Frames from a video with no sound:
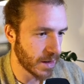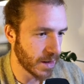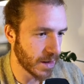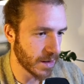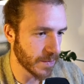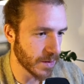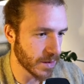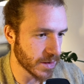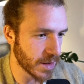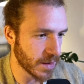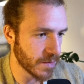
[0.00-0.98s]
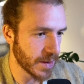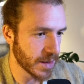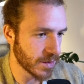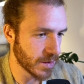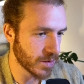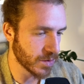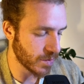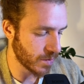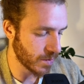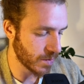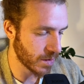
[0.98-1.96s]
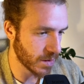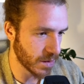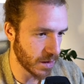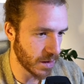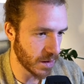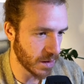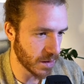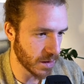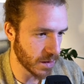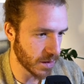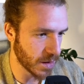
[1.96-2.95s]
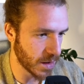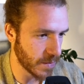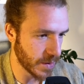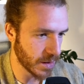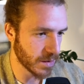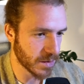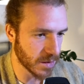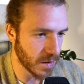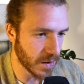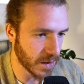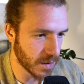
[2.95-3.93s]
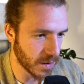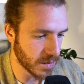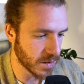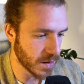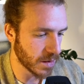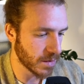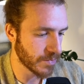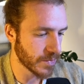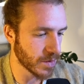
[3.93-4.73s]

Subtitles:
and I'm gonna send the message to incoming socket instead.